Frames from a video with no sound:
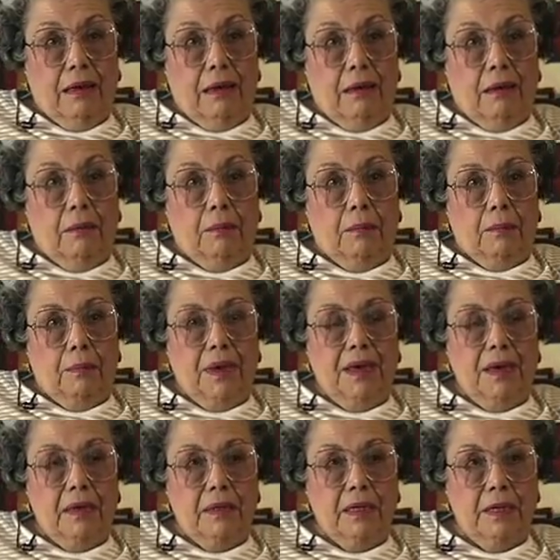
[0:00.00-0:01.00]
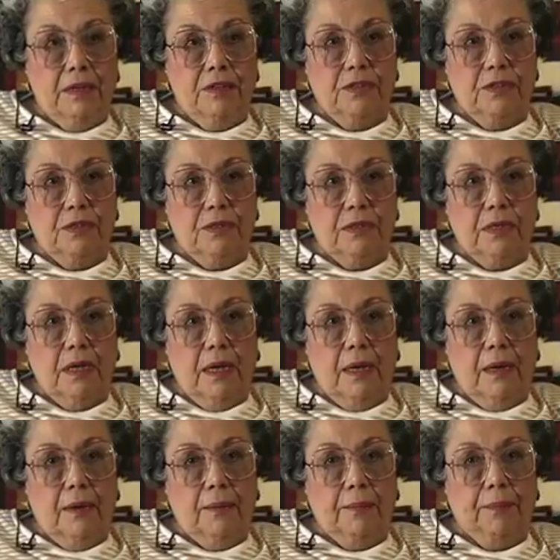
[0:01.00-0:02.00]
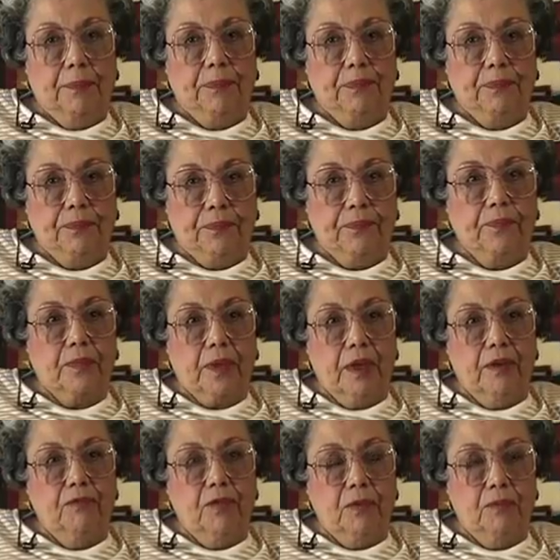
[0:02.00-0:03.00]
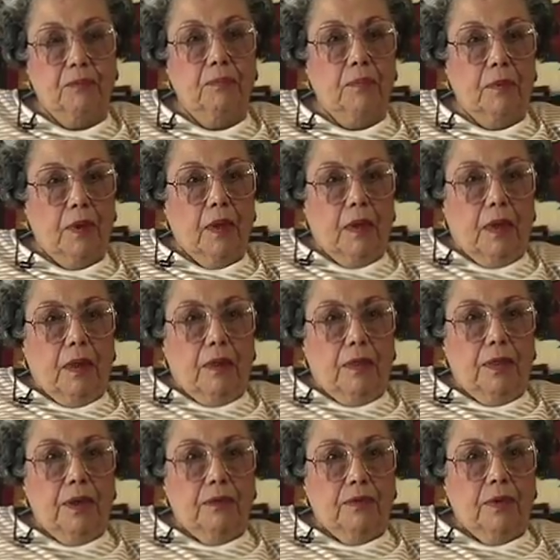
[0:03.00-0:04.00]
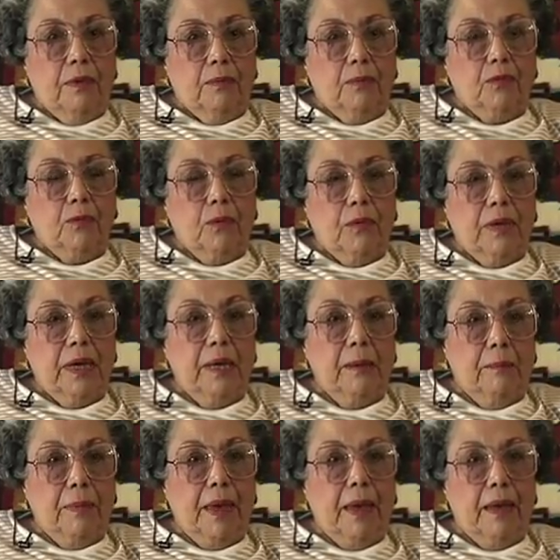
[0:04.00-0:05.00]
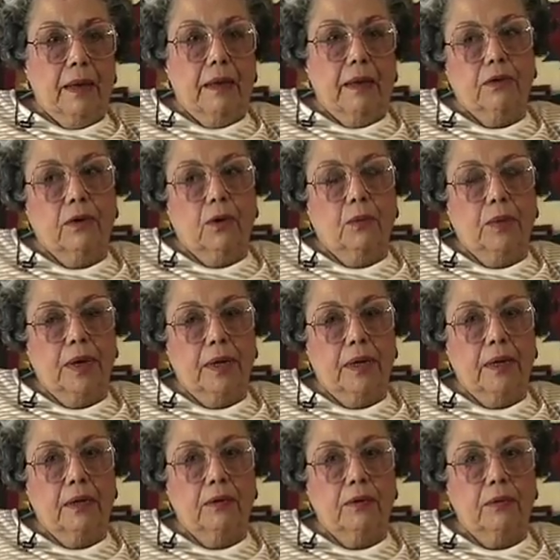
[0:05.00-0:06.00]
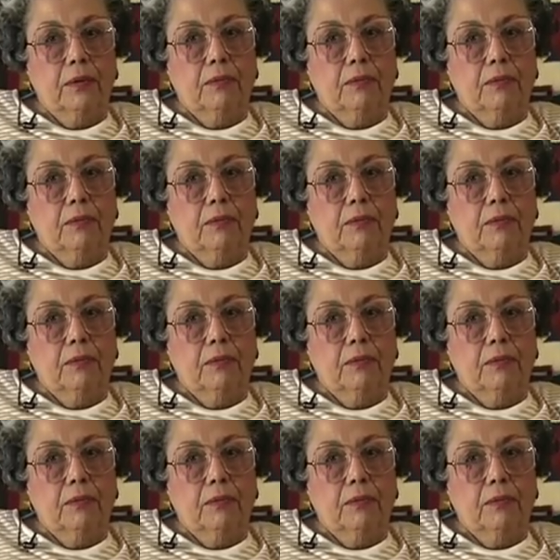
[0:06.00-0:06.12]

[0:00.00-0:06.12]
uh, pay attention, and if you think something's wrong, keep at it. Go in and do